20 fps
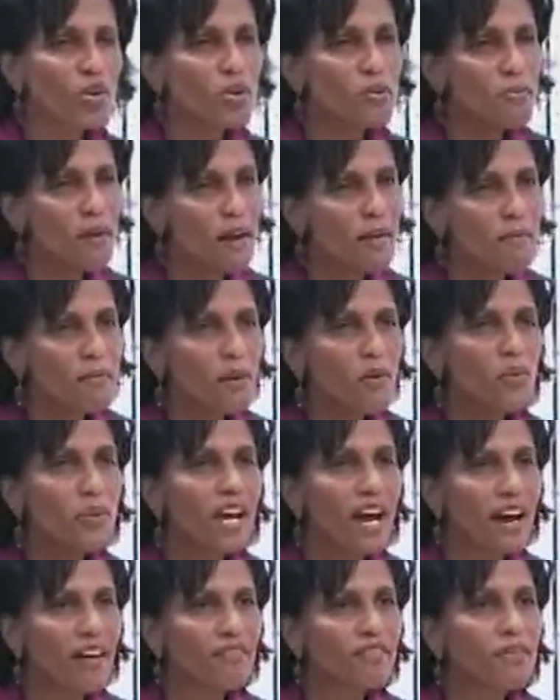Remember, we
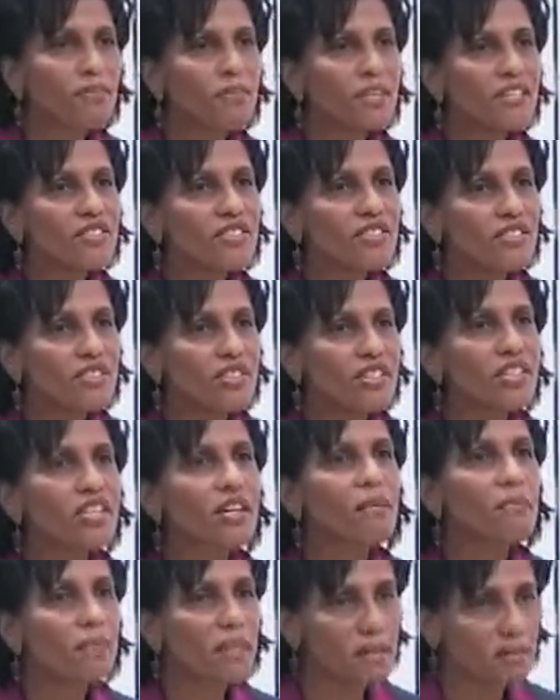have to meet certain
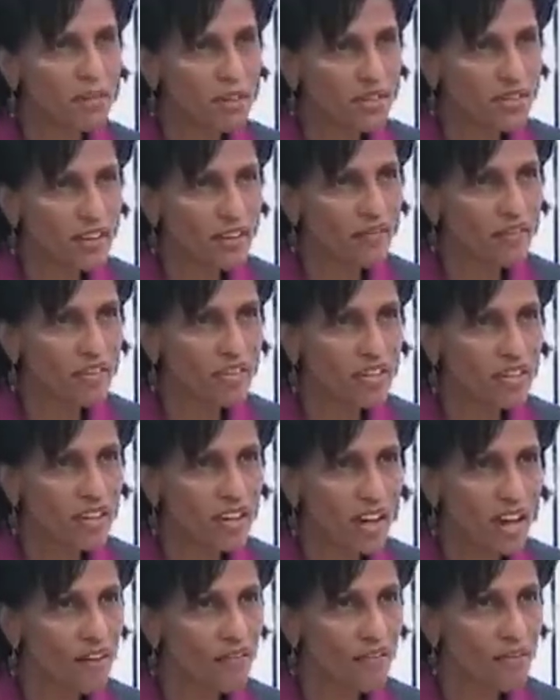commitments
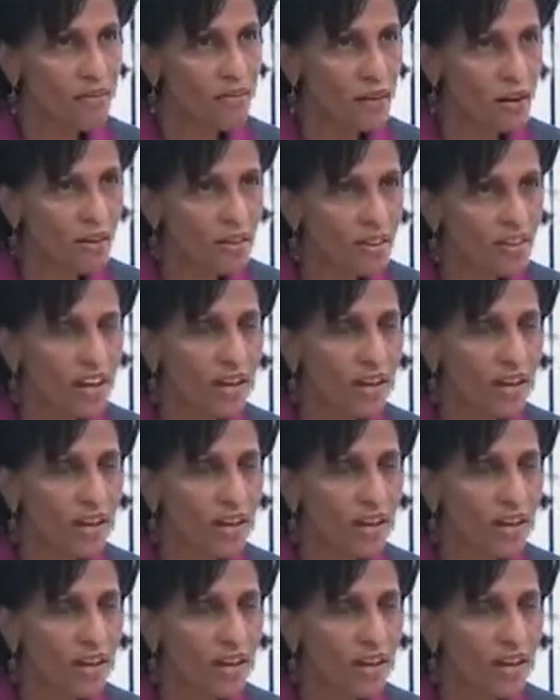every month,